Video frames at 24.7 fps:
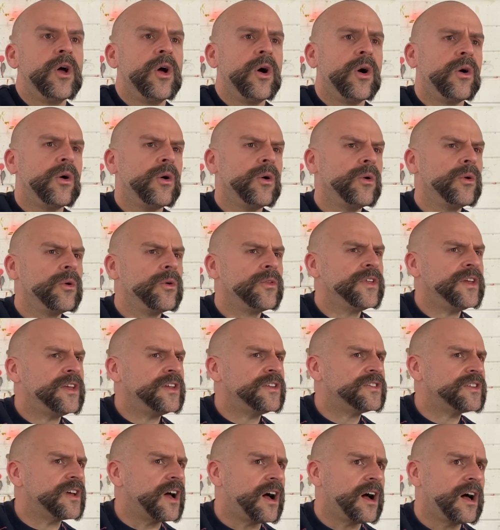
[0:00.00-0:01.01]
all
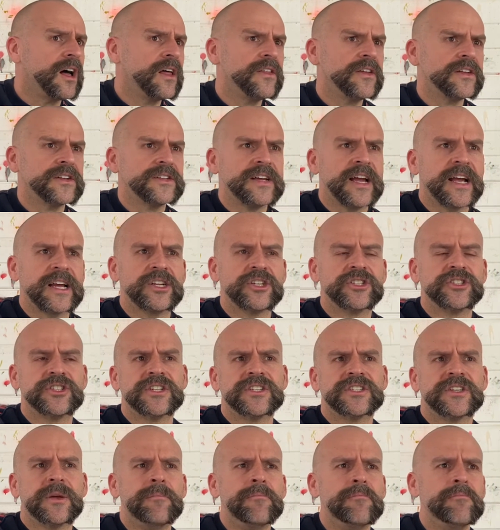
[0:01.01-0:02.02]
these other textures,
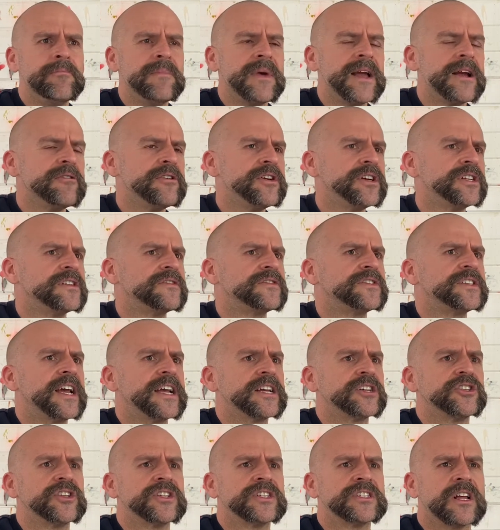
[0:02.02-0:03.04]
a myriad of
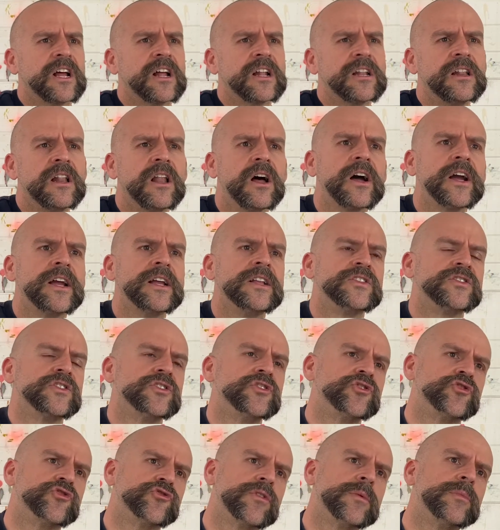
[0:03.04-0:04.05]
textures and lines and
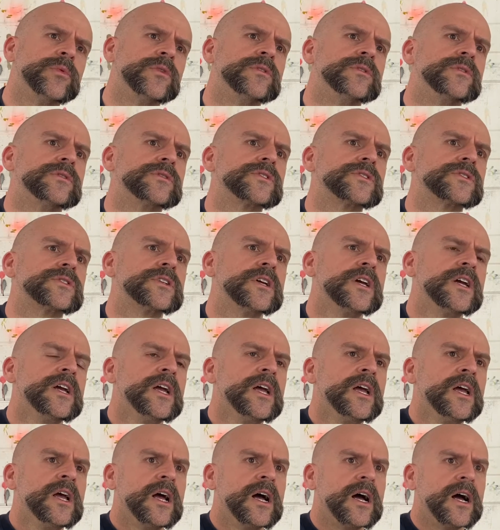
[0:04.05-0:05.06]
dribbles
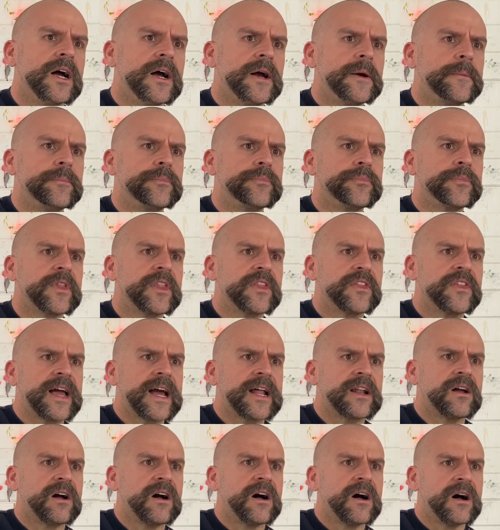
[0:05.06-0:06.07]
that
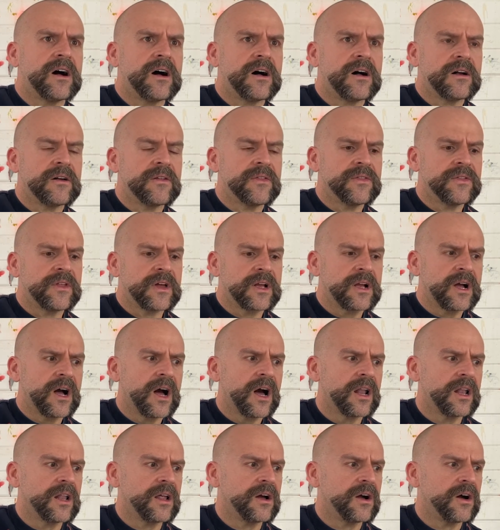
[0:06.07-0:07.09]
are the
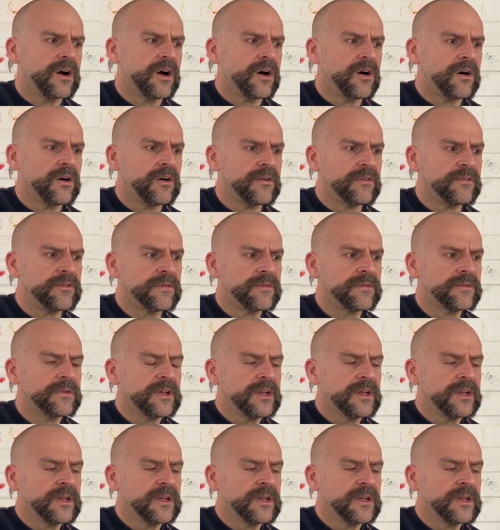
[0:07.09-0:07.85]
colour of